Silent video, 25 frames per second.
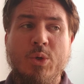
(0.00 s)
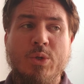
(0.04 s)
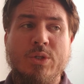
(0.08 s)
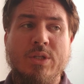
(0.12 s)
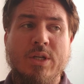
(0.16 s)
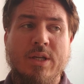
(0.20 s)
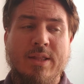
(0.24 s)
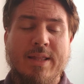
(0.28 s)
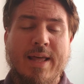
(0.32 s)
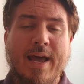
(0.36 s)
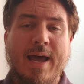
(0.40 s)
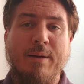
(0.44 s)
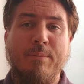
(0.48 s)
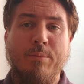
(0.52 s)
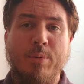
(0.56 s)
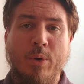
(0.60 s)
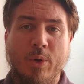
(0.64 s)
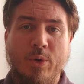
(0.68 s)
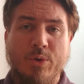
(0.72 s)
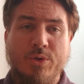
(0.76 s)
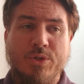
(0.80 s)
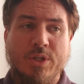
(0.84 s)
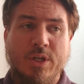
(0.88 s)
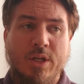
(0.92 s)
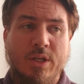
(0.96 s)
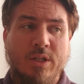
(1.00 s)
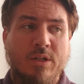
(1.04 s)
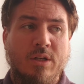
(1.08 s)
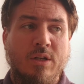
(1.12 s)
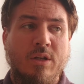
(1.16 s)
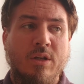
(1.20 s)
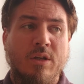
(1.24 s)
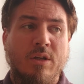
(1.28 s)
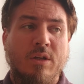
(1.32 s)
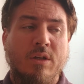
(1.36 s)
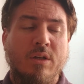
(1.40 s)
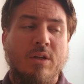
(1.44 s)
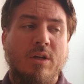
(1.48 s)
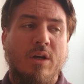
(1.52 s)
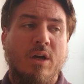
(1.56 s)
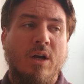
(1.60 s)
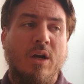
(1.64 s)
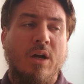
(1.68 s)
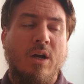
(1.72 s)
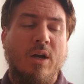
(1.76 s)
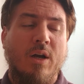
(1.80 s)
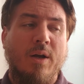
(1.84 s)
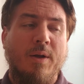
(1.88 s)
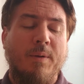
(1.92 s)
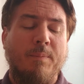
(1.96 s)
losing that person um,
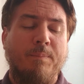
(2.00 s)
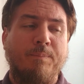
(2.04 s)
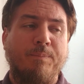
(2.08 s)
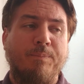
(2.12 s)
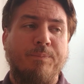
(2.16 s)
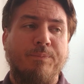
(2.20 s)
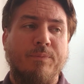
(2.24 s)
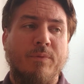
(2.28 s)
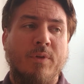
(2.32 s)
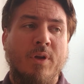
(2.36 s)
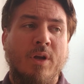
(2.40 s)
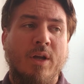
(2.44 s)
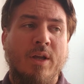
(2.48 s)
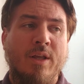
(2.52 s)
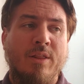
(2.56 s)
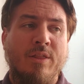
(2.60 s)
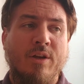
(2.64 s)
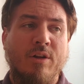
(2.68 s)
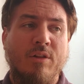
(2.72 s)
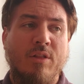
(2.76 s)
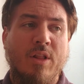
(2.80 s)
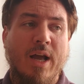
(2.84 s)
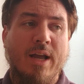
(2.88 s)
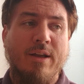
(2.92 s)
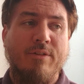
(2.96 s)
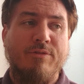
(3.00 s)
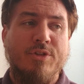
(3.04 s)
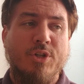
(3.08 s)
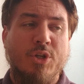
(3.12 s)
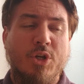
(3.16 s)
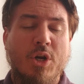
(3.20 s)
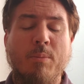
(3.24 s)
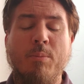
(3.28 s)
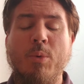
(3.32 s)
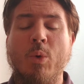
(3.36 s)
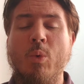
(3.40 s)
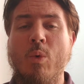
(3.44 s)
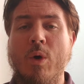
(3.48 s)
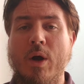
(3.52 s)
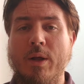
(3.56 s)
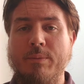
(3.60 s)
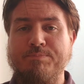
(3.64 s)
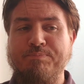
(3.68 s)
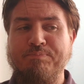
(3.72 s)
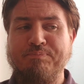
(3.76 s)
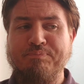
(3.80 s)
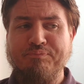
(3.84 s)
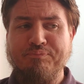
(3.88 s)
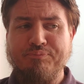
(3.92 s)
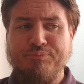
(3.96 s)
uh, in their life. So number one,
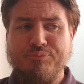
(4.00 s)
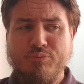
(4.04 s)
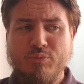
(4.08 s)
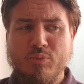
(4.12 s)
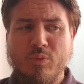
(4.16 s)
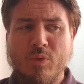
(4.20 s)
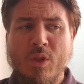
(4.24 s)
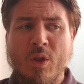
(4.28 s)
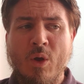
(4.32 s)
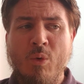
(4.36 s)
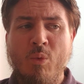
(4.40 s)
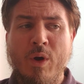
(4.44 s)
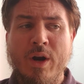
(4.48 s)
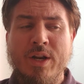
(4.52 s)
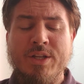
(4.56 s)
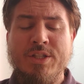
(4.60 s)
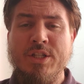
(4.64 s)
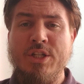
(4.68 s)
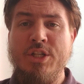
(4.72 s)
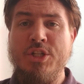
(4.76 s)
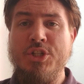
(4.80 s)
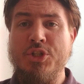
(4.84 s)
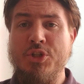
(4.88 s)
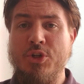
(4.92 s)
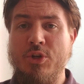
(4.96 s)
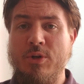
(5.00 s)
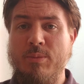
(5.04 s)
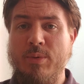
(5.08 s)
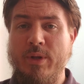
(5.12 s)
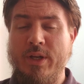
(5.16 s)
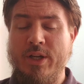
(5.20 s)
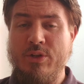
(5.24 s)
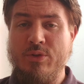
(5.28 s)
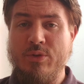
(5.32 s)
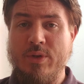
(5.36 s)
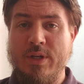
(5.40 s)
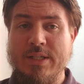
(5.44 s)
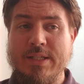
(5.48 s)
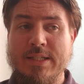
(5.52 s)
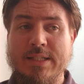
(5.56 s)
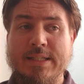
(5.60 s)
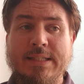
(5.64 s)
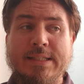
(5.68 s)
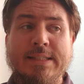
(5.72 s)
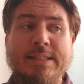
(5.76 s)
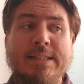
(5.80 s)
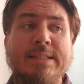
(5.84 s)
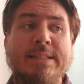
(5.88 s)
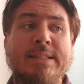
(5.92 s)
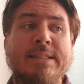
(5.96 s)
what is an insurable interest?
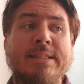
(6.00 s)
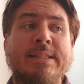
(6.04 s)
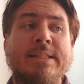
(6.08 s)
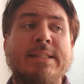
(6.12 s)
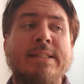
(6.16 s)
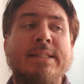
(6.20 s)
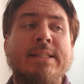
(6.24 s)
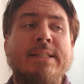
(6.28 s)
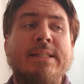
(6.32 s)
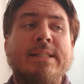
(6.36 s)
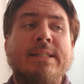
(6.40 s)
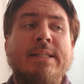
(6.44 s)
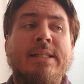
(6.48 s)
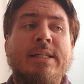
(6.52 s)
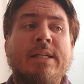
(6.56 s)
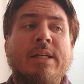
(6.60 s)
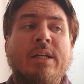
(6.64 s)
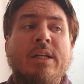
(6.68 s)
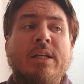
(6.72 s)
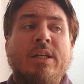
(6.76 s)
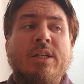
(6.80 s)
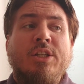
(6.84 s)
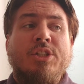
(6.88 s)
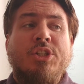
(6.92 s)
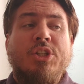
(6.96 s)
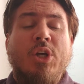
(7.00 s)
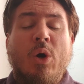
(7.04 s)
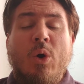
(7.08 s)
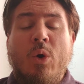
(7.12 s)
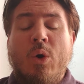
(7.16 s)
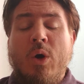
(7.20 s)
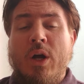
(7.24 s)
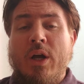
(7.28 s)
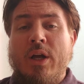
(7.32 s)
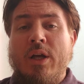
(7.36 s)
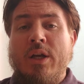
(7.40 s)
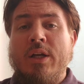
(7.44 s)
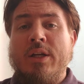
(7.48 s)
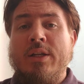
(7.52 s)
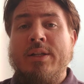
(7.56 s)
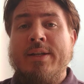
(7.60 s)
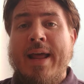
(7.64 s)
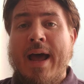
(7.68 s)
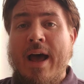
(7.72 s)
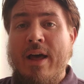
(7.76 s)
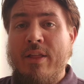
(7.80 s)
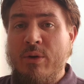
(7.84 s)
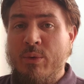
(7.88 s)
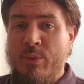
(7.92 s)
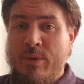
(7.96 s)
So
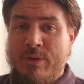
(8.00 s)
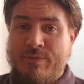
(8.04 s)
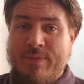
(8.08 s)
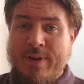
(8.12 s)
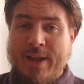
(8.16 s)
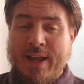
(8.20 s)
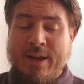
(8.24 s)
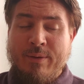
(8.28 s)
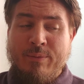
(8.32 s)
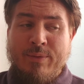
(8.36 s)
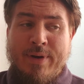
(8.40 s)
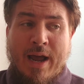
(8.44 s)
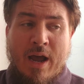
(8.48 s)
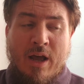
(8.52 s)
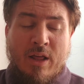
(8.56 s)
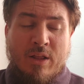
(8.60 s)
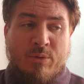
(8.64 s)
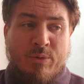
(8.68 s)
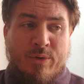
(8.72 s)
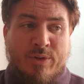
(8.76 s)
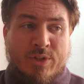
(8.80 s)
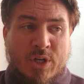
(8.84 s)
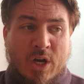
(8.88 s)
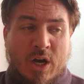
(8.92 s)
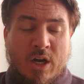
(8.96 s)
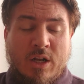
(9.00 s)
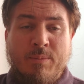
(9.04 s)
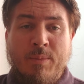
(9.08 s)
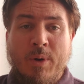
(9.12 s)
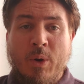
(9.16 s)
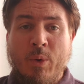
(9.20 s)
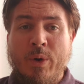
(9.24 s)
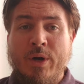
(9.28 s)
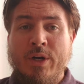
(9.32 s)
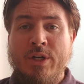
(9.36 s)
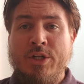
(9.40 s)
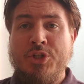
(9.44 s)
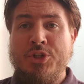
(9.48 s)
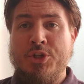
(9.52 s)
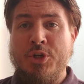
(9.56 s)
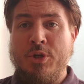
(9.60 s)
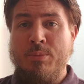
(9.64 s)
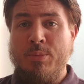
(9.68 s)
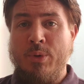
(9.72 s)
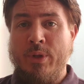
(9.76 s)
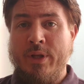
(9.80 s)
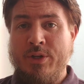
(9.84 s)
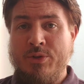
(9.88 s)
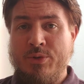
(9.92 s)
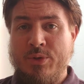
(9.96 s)
now that we've now that we talked about what an
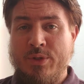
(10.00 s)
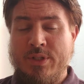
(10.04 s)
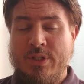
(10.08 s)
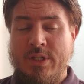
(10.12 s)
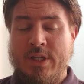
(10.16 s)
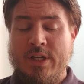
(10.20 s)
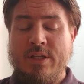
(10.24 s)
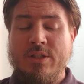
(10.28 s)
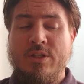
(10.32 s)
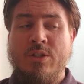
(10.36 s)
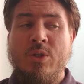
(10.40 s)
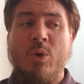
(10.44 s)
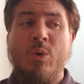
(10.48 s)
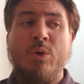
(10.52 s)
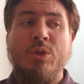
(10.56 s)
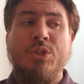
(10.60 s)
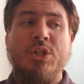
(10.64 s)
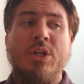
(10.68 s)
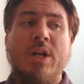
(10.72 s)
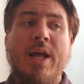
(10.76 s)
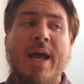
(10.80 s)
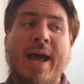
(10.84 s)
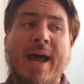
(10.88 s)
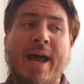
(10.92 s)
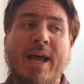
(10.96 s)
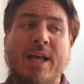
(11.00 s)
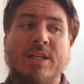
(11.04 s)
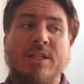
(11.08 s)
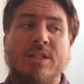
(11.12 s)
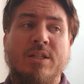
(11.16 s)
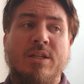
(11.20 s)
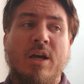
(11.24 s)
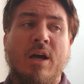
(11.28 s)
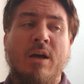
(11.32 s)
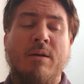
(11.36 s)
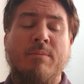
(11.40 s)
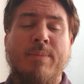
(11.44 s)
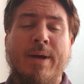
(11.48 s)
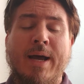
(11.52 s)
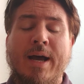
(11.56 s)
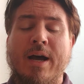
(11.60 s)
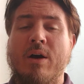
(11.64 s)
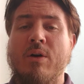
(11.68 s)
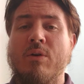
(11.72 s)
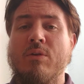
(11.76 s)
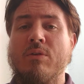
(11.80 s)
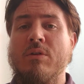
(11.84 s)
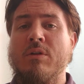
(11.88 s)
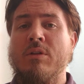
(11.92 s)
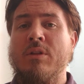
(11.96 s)
insurable interest is, no one should ask
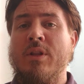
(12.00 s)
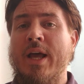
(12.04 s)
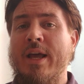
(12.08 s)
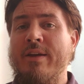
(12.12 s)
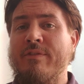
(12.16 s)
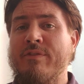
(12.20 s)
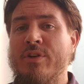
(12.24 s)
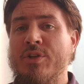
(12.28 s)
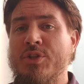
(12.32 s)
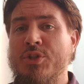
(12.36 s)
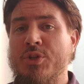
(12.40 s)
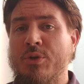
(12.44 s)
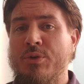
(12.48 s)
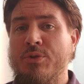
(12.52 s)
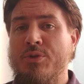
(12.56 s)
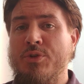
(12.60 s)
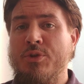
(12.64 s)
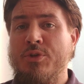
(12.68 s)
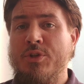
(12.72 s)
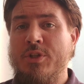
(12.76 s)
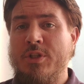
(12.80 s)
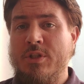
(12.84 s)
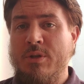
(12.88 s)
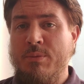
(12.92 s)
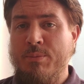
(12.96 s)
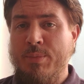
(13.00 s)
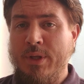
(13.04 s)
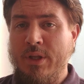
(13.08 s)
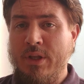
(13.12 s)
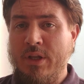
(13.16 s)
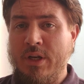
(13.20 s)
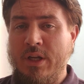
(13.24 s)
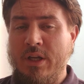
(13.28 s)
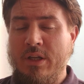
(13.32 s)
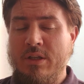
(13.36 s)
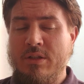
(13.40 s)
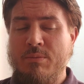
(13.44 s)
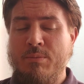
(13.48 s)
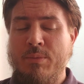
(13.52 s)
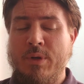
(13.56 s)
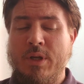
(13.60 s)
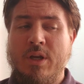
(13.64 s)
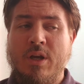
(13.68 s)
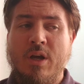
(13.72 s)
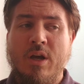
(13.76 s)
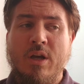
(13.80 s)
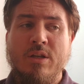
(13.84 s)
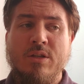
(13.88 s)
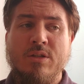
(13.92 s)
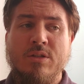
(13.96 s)
about life insurance or disabilities
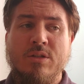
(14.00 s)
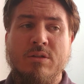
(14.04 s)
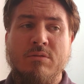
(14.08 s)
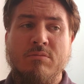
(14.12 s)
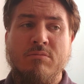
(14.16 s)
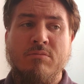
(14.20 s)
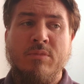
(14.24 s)
because